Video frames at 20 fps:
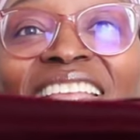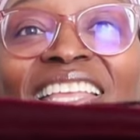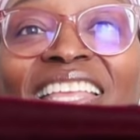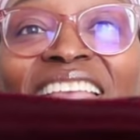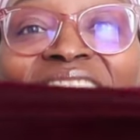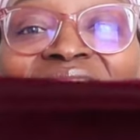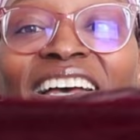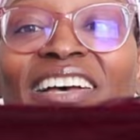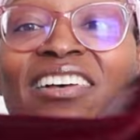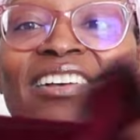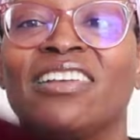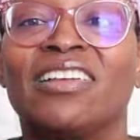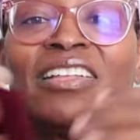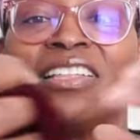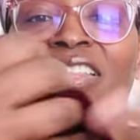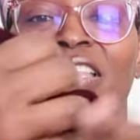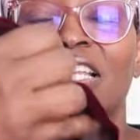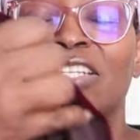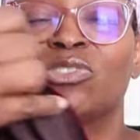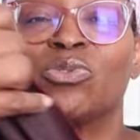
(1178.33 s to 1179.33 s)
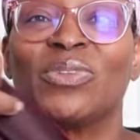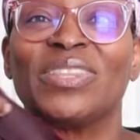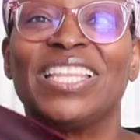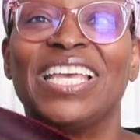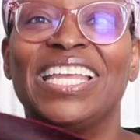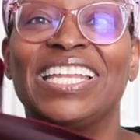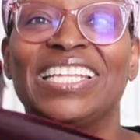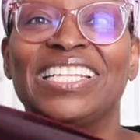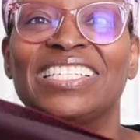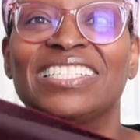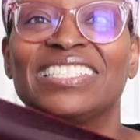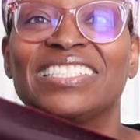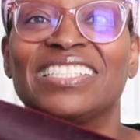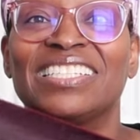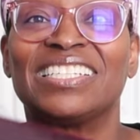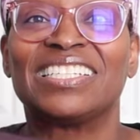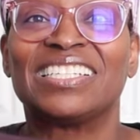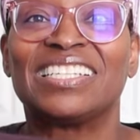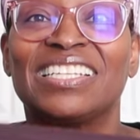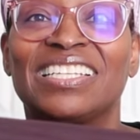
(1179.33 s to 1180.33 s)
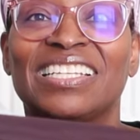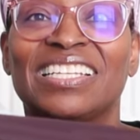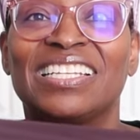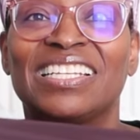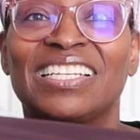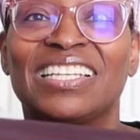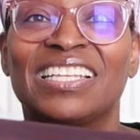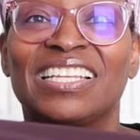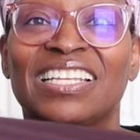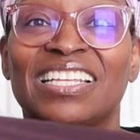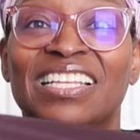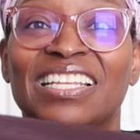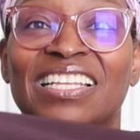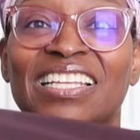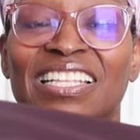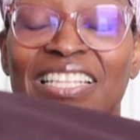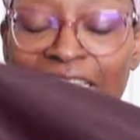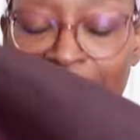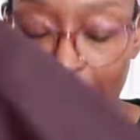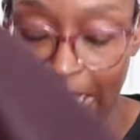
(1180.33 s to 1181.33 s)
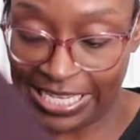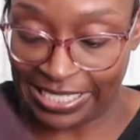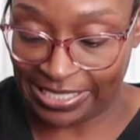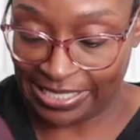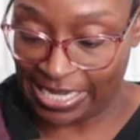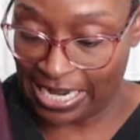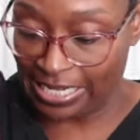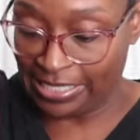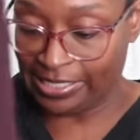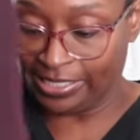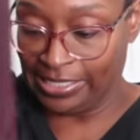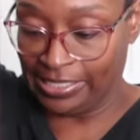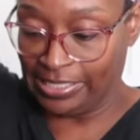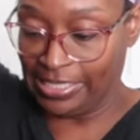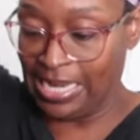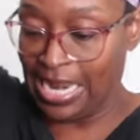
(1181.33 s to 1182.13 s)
Yeah, that's what that is. That's nice. It's